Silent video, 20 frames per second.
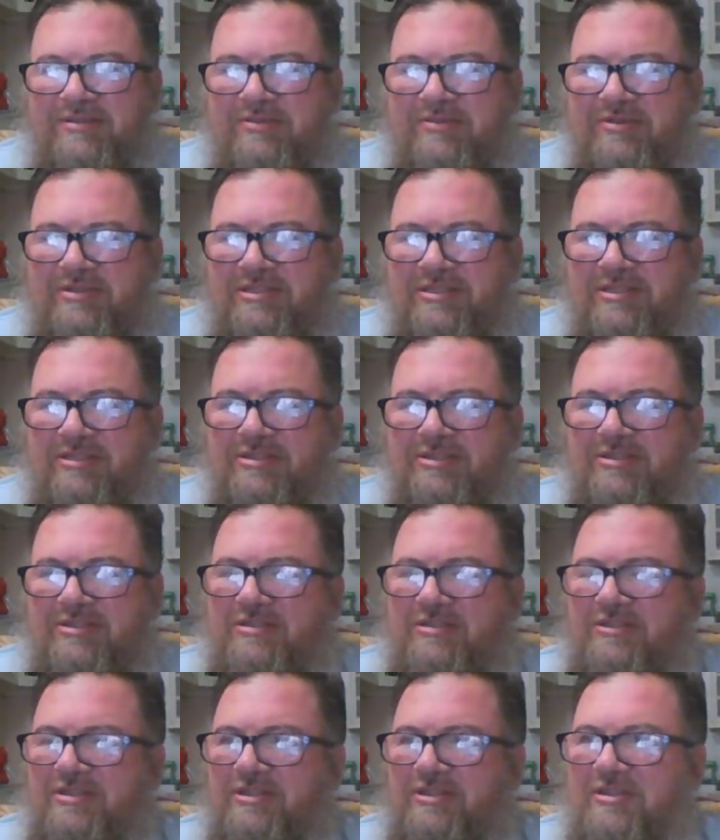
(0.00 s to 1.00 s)
It
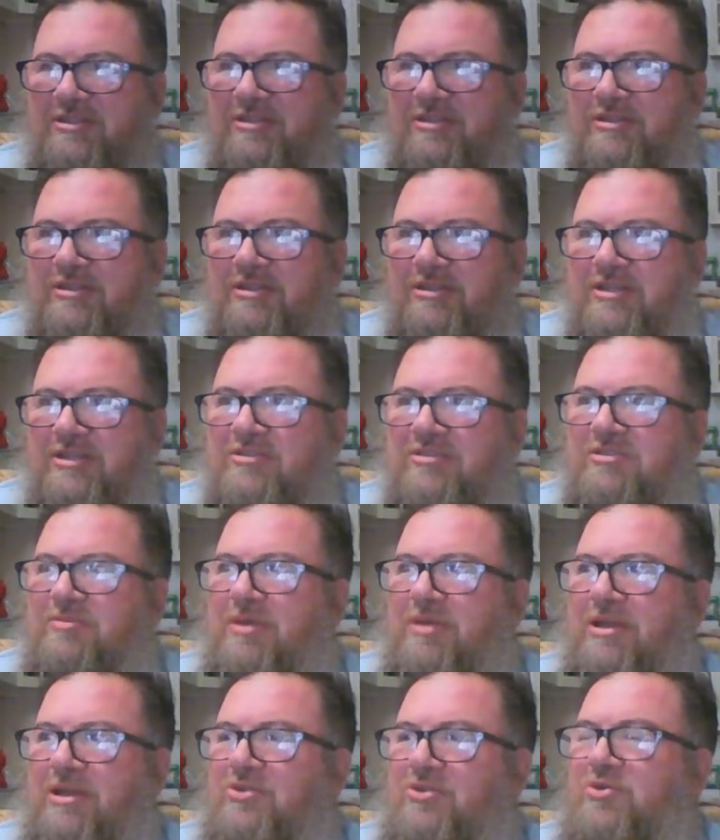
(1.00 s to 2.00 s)
was
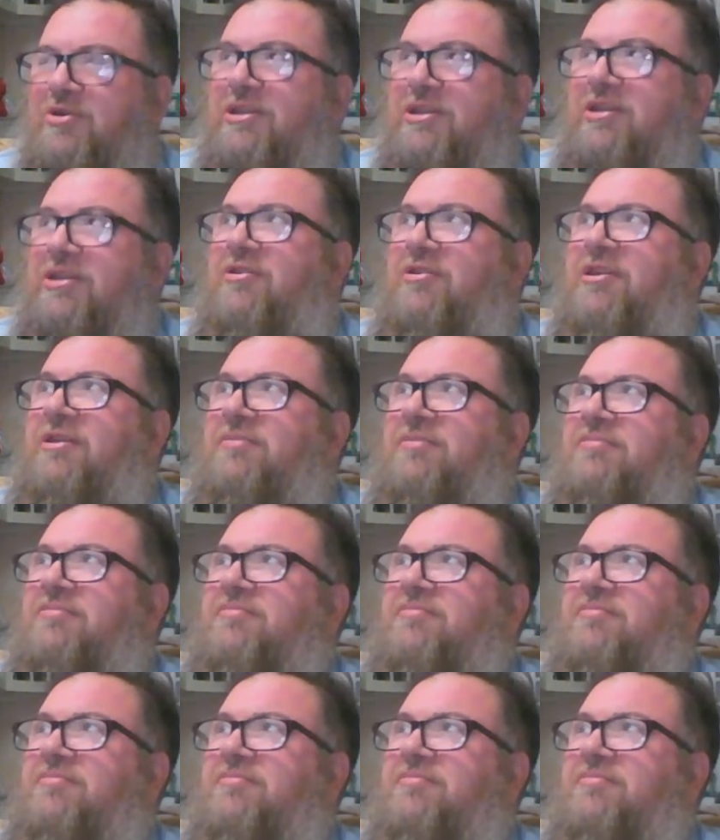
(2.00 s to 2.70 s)
about 20, right?